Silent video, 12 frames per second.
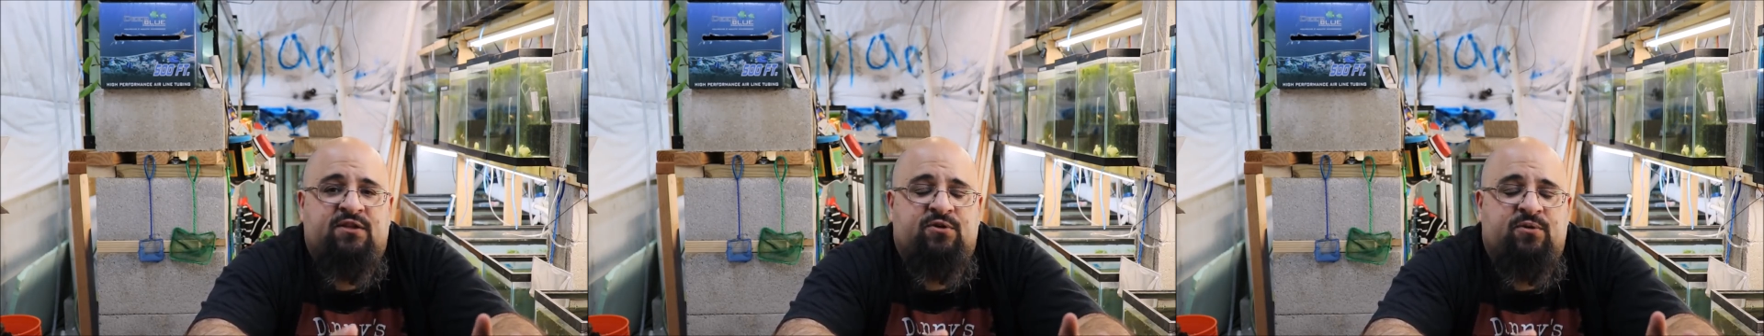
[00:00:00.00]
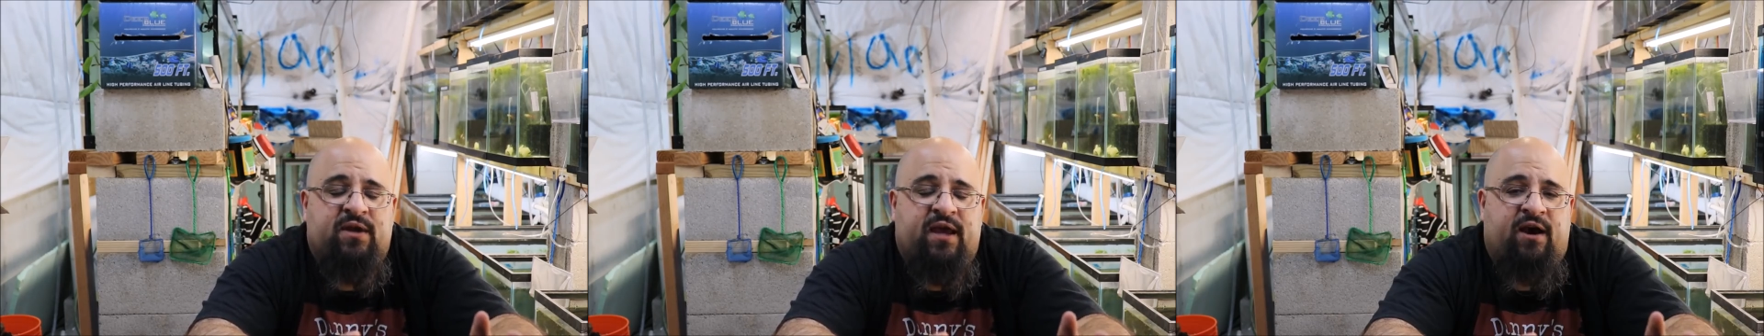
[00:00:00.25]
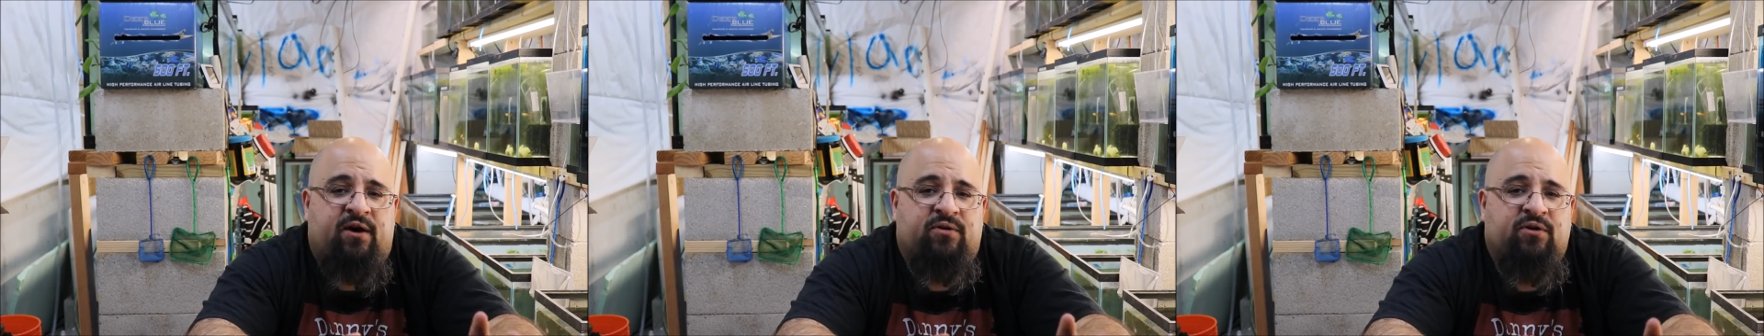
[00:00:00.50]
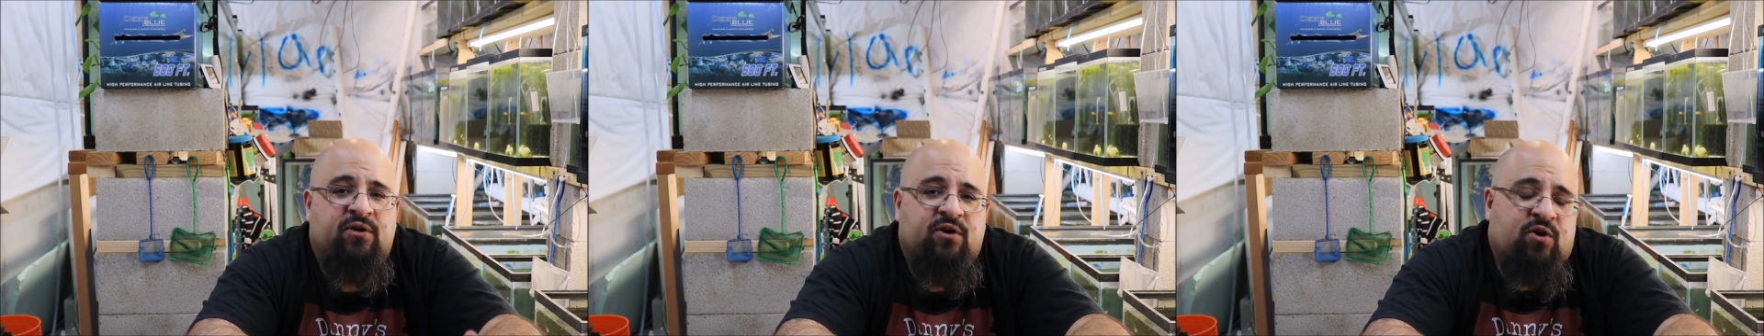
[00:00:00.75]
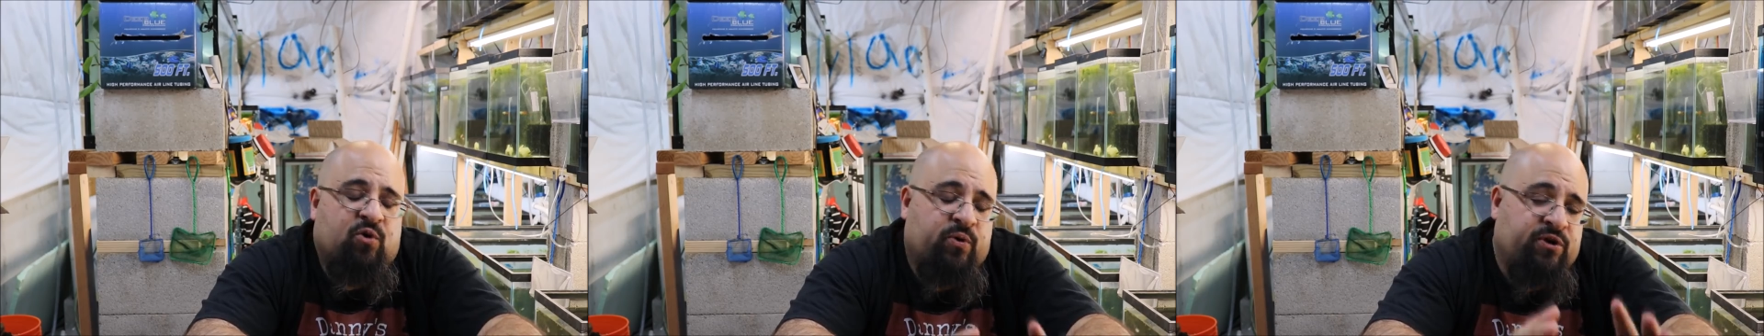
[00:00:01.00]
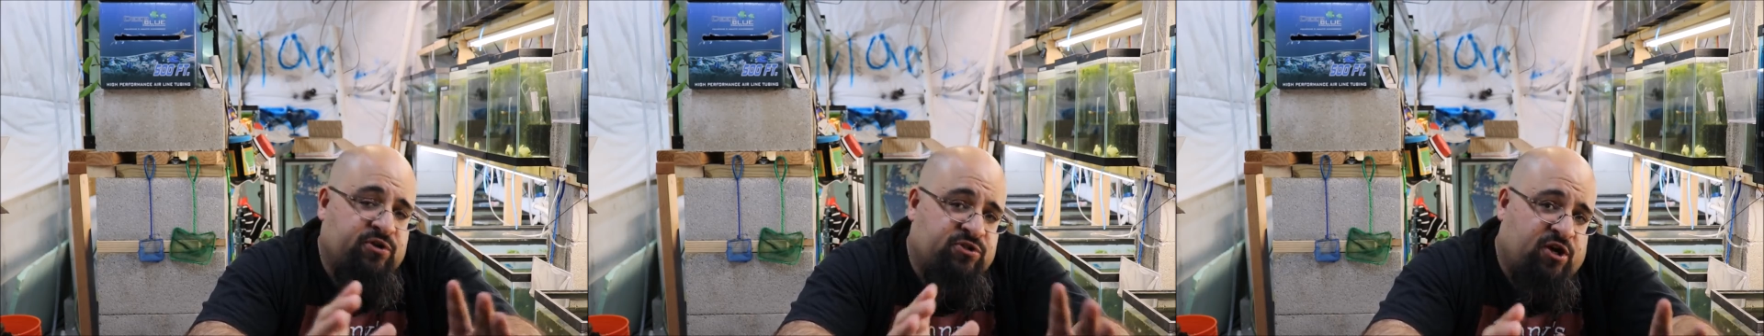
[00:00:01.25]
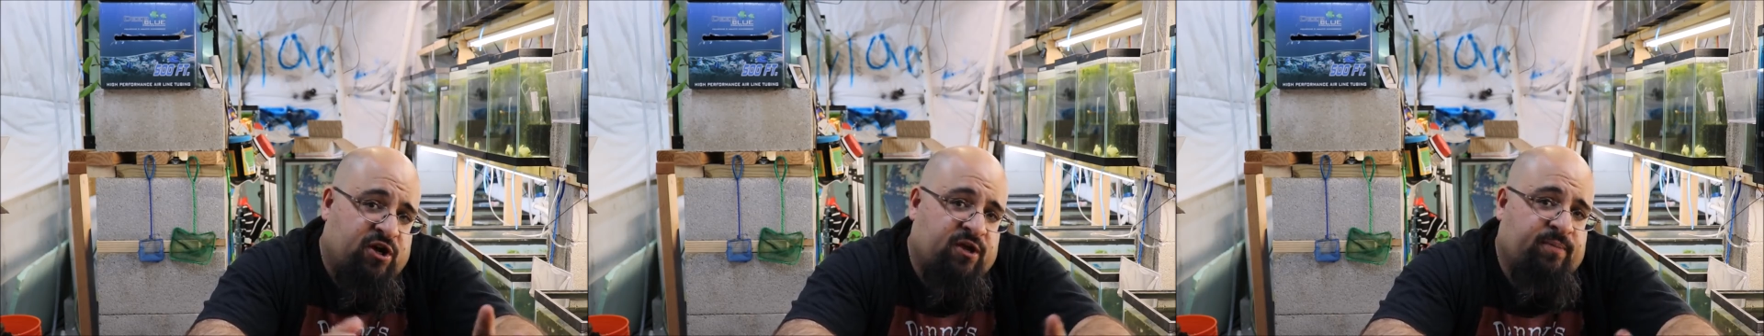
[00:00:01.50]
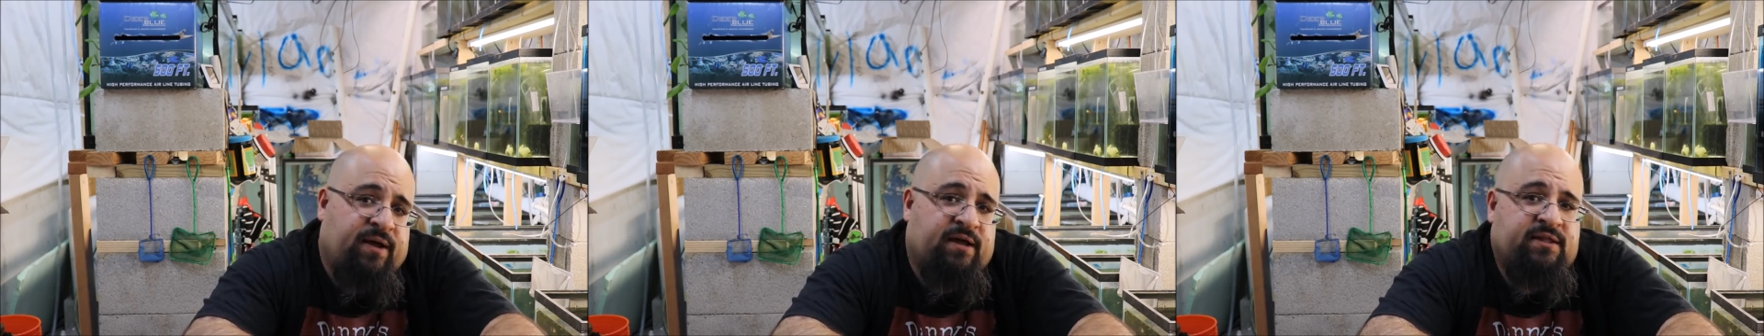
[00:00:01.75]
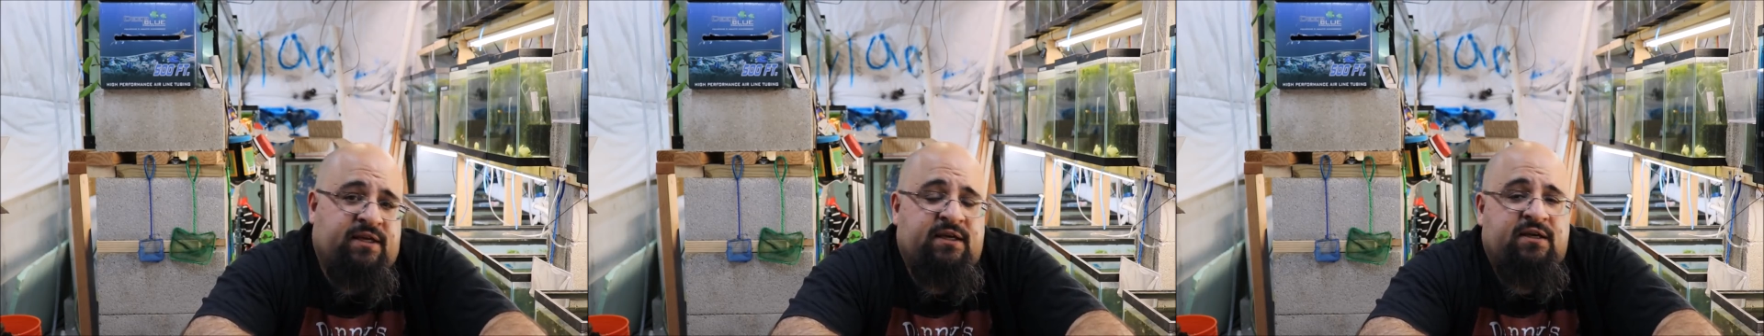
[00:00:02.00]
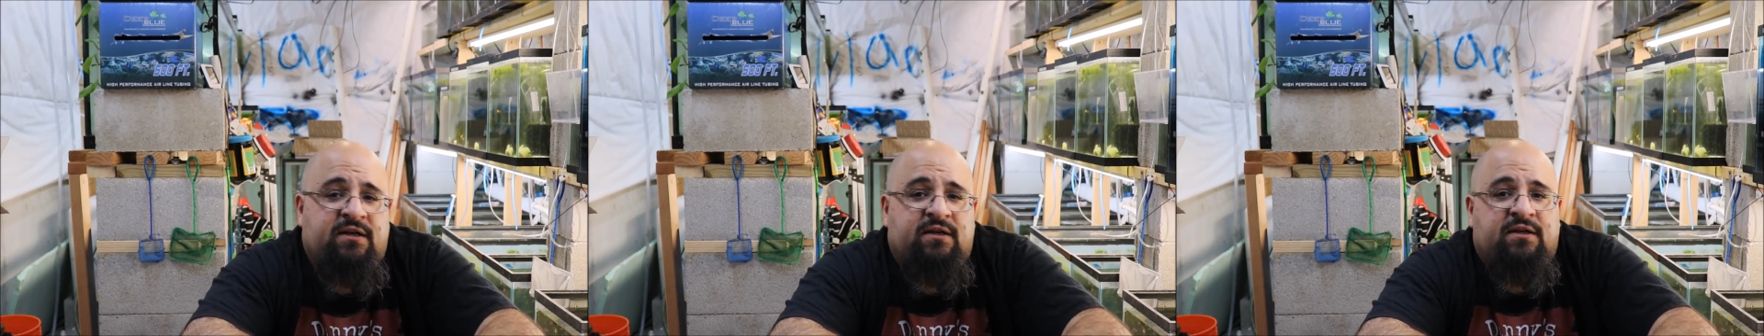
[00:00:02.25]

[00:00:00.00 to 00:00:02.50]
into account when you're talking about the